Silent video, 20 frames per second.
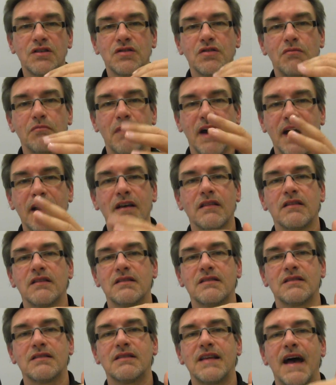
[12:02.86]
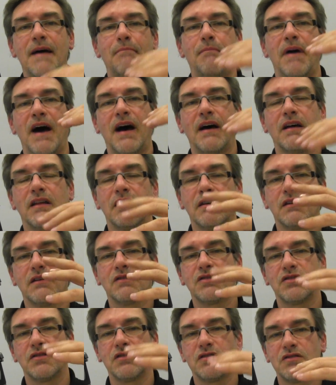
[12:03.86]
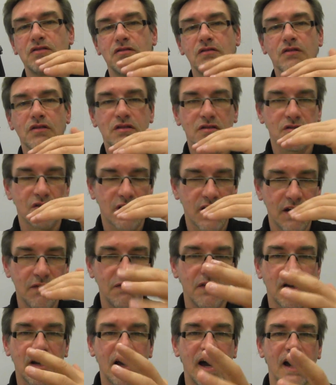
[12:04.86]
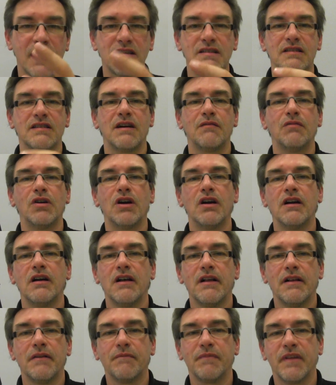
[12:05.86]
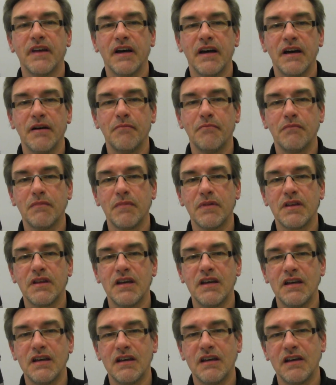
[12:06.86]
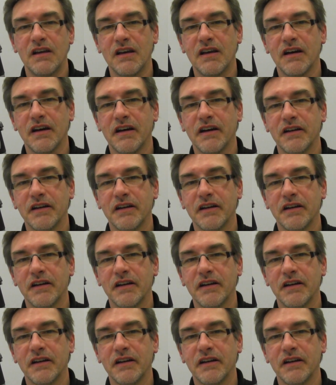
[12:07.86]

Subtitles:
make the step to give the customer the